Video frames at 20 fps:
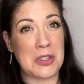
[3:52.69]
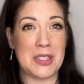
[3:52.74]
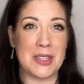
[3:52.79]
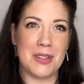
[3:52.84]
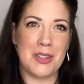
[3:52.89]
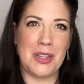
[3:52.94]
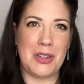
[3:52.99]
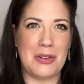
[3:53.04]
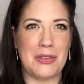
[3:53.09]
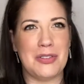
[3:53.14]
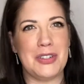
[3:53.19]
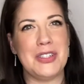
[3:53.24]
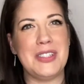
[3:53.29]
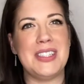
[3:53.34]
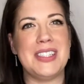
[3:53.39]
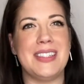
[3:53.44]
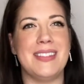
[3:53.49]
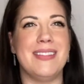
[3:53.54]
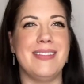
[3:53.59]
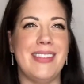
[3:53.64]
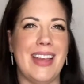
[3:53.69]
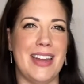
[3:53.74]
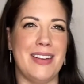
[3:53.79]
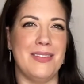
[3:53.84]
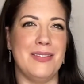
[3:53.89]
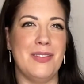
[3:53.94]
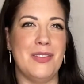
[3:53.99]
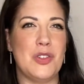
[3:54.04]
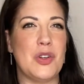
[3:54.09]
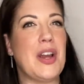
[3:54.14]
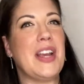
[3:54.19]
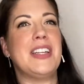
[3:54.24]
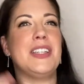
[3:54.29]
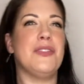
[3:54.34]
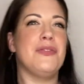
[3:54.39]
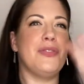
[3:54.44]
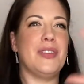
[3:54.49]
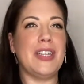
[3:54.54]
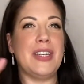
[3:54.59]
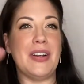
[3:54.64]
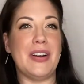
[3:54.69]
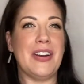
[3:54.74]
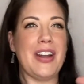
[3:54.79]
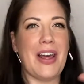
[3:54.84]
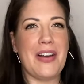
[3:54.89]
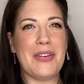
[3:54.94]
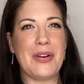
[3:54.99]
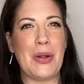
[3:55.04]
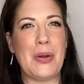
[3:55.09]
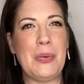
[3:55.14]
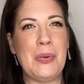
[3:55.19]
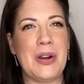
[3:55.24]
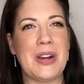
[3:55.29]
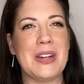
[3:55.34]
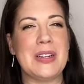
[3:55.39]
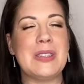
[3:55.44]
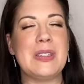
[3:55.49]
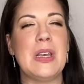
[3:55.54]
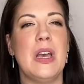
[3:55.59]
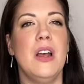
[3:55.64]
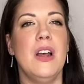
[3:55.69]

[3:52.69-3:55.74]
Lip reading: in the universe and trying to figure out how it all works,